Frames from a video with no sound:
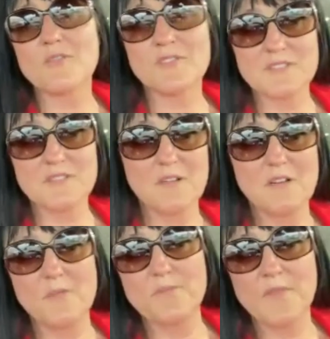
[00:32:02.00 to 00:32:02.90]
of these
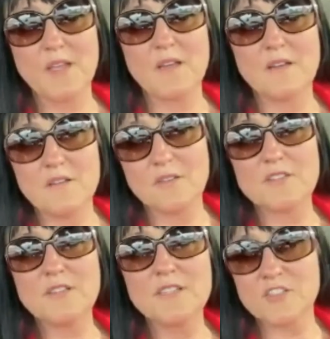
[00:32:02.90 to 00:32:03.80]

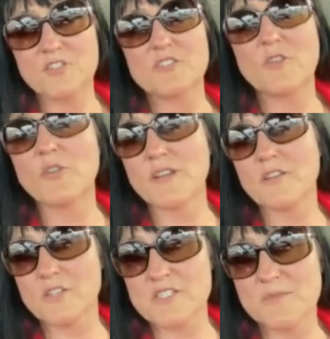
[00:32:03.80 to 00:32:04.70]
listeners already
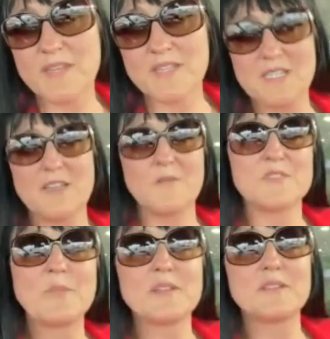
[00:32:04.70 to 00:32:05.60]
heard this many
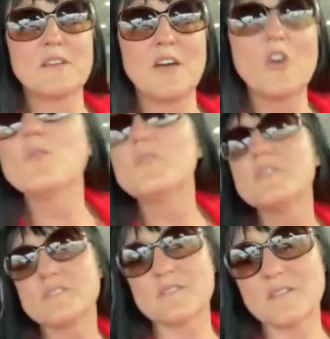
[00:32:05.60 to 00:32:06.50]
times, but I
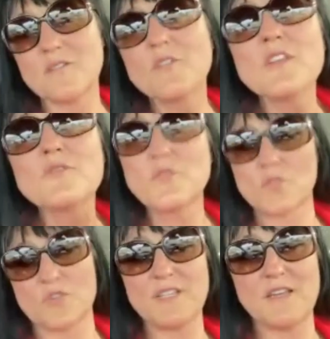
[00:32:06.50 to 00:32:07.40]
always
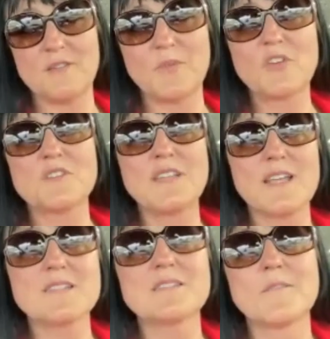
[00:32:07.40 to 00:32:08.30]
reinforce that, because
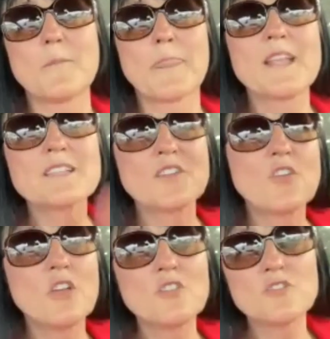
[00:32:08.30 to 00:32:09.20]
it's like
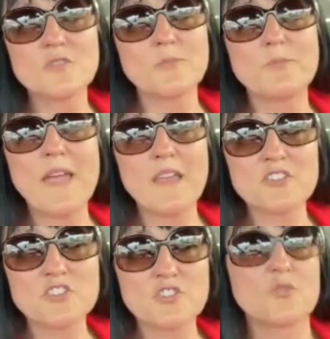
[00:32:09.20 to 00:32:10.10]
going to the buying
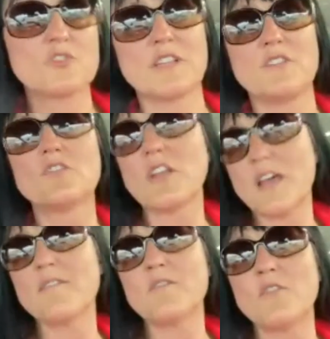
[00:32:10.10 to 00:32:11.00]
a shoes and you don't
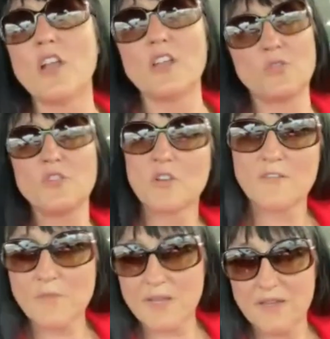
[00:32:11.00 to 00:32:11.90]
have a wallet or you don't have
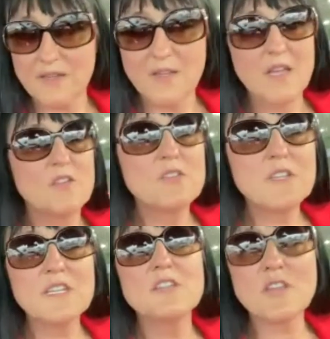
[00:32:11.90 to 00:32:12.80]
money. You
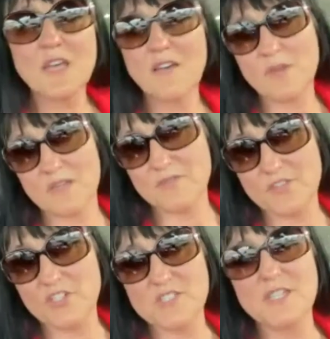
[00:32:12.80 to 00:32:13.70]
need to have money
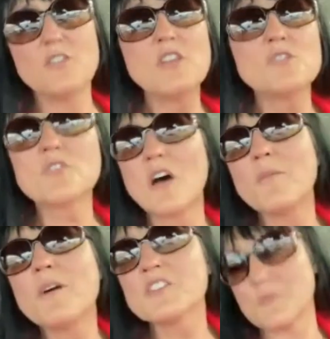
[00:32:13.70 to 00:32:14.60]
first, and you need to know how
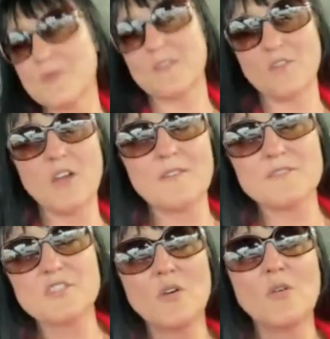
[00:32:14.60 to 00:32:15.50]
much money you have.
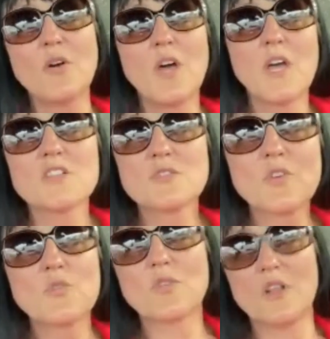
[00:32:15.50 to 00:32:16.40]
So
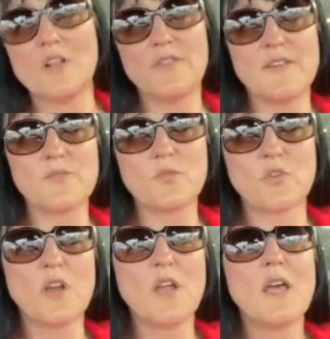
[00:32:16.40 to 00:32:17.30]
what do you qualify
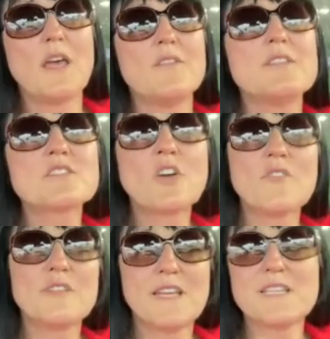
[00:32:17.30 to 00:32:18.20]
for? With this
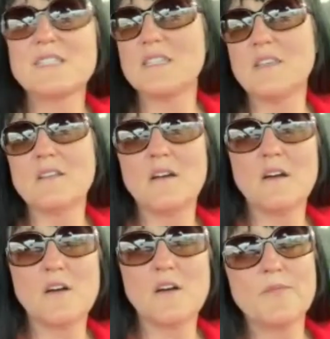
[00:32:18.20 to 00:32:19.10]
COVID-19,
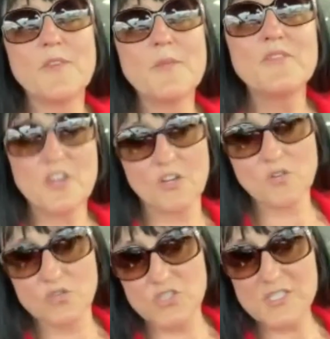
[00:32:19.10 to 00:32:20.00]
we've been very
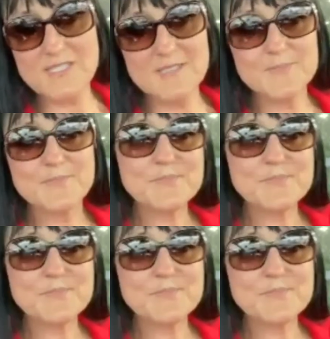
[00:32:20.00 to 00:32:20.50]
cautious.